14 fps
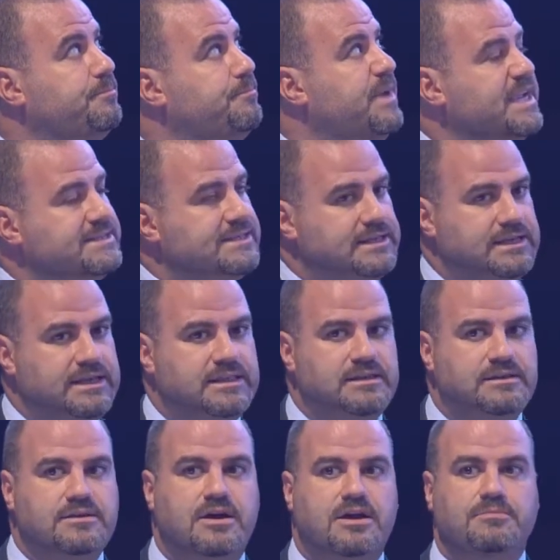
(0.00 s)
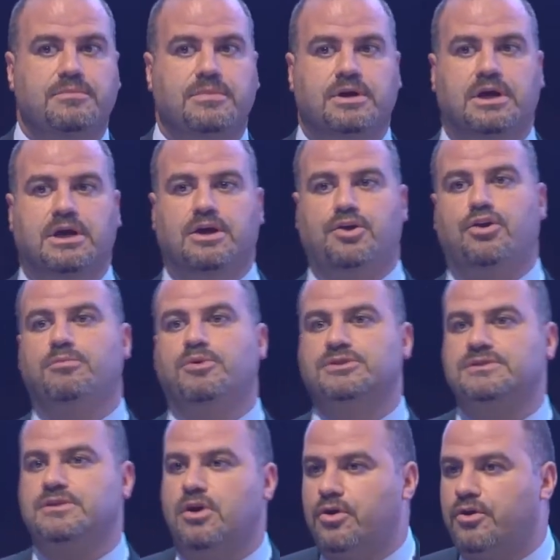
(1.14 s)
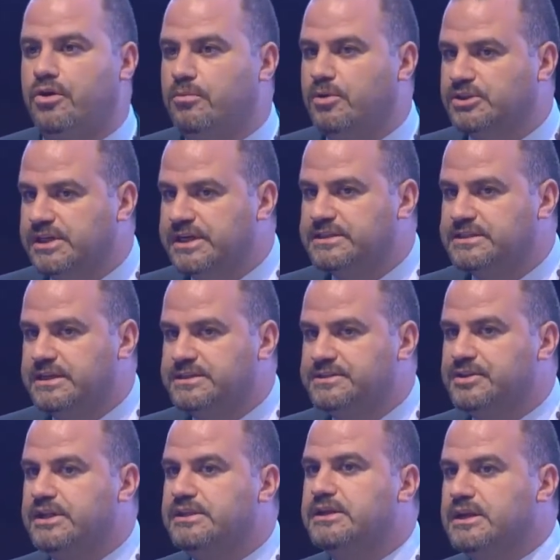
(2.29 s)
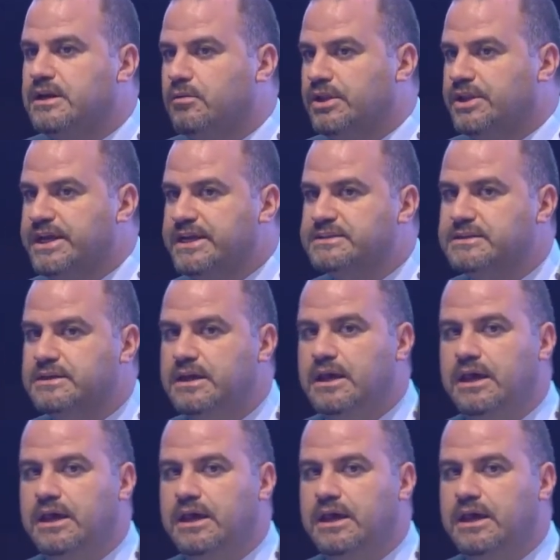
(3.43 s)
Basically, the term robot or robotics is trendy nowadays,